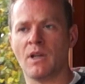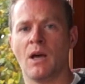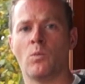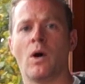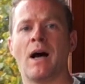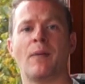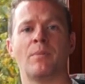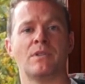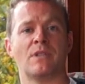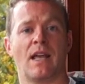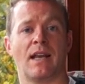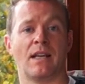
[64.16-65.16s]
And what
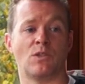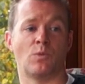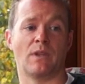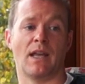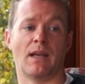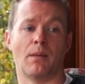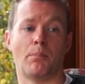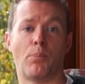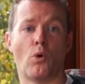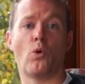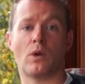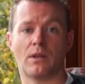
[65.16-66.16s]
happens then is we then
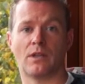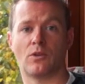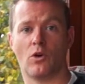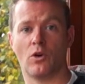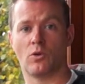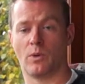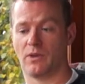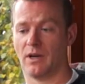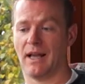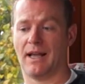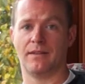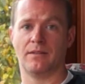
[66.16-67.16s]
poke the dog with
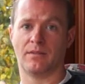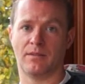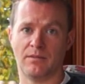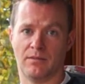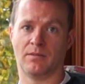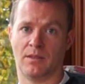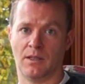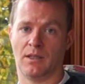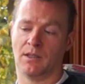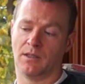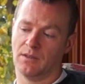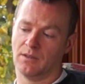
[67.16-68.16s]
our hand,
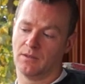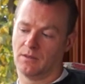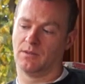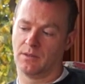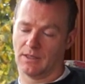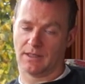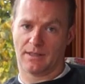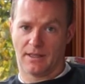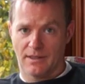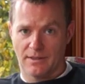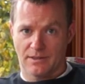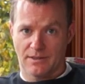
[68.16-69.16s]
like
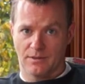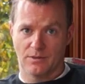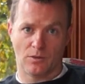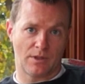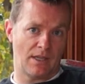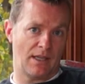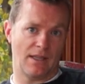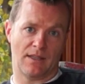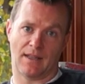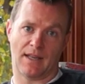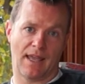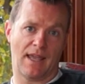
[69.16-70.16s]
this, okay,
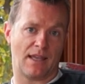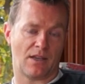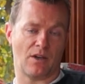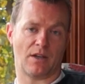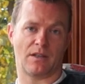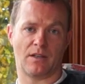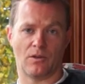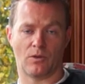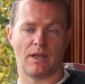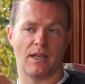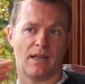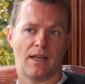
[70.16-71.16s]
the neck, or
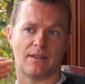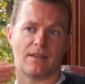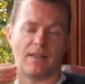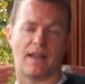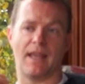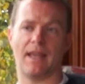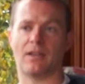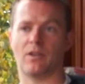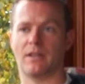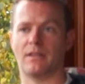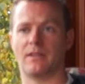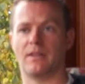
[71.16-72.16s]
okay, into the neck
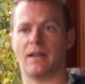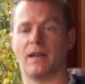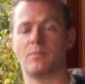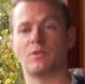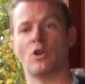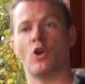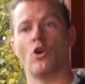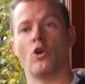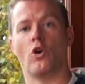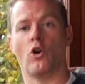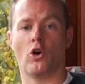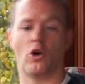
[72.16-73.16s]
or into the ribs,
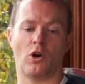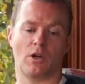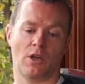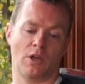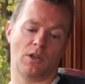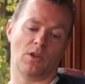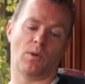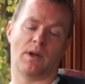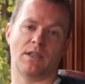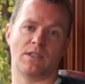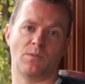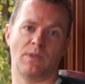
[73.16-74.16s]
or the
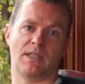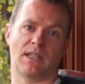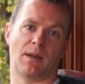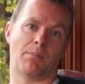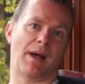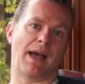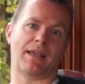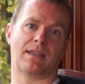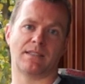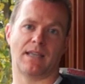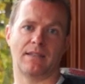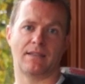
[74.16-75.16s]
one is the wee kind of
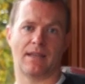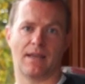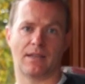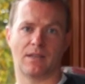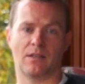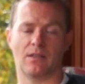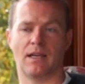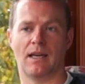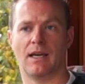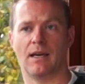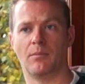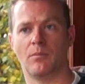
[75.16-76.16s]
backside kick
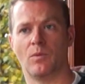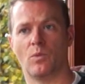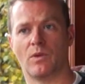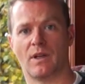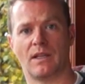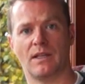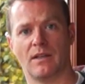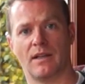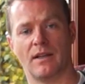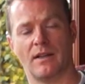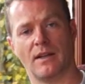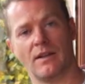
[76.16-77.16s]
with a heel
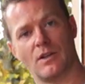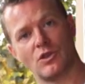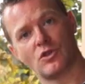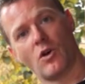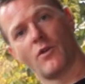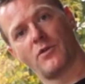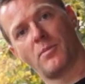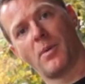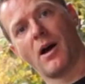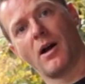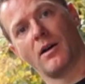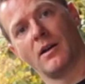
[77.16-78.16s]
into the soft
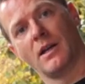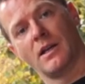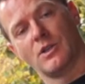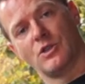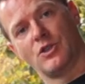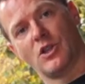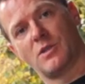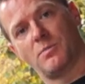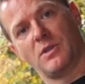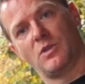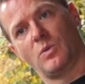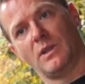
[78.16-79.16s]
part
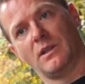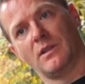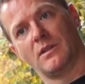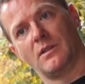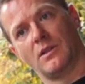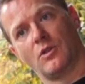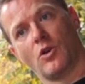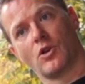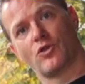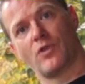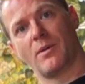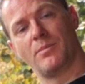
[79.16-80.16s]
just between the
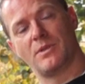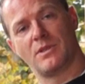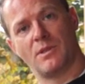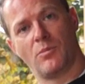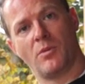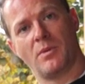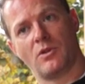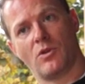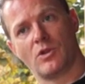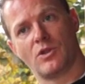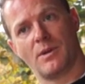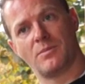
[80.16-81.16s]
dog's ribs, the bottom of the
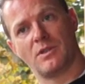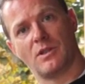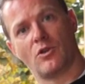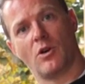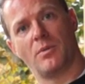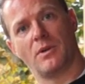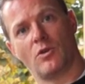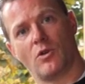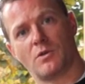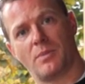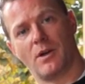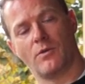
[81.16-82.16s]
dog's ribs and the top of the
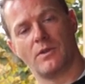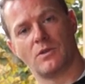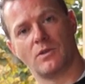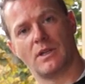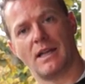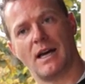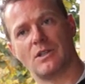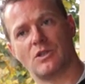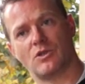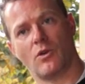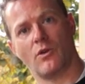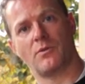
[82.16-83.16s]
dog's pelvis. Okay, that
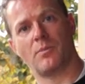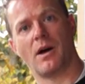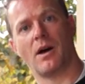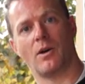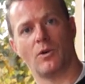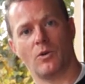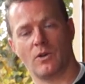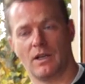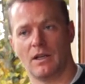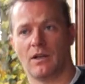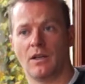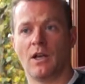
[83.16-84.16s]
soft part
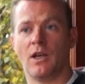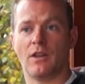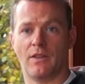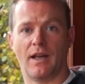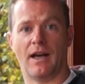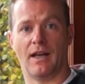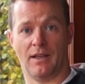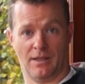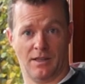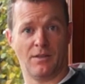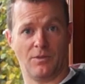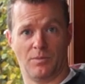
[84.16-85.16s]
there that
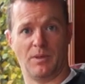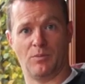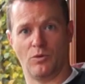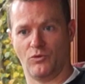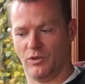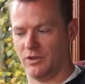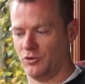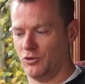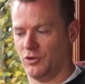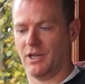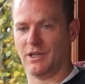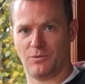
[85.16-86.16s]
people
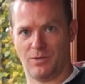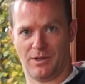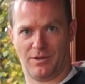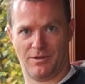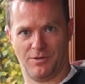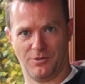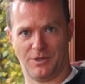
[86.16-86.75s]
do this with.